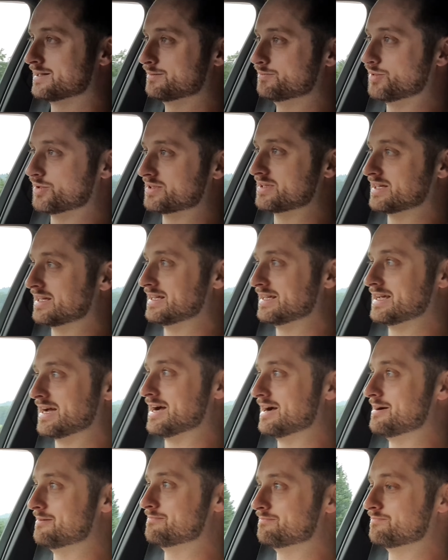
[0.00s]
But
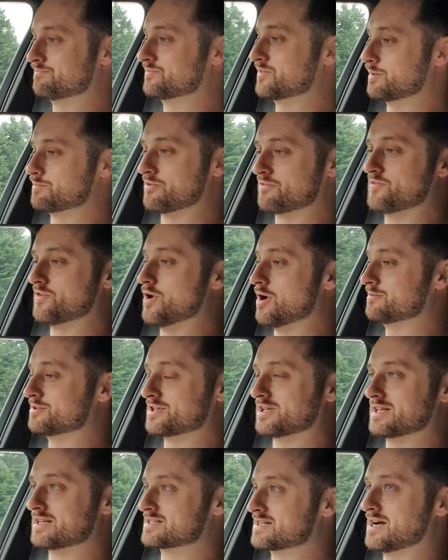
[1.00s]
the
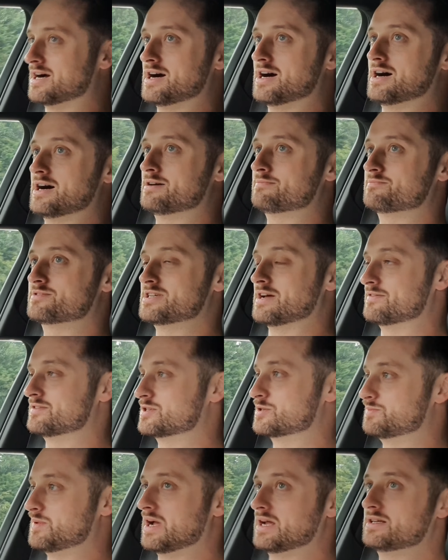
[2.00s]
performance of this car,
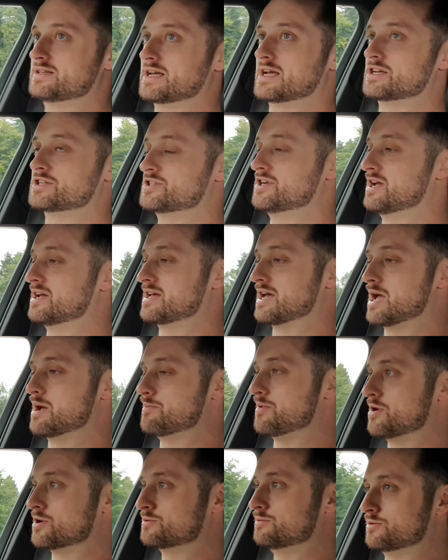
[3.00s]
7-speed DSG
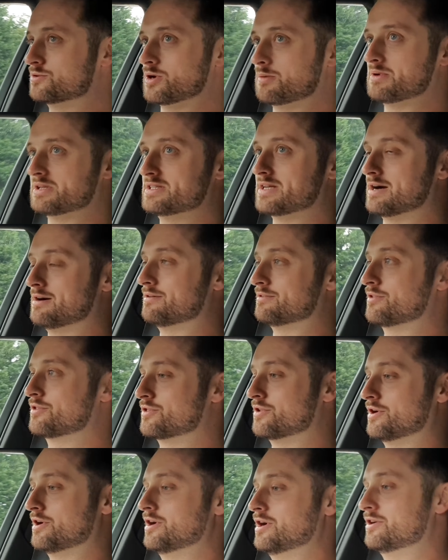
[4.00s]
gearbox, we'll drop it down
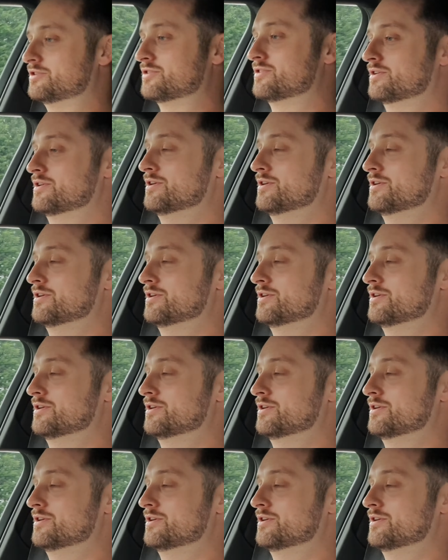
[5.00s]
3rd,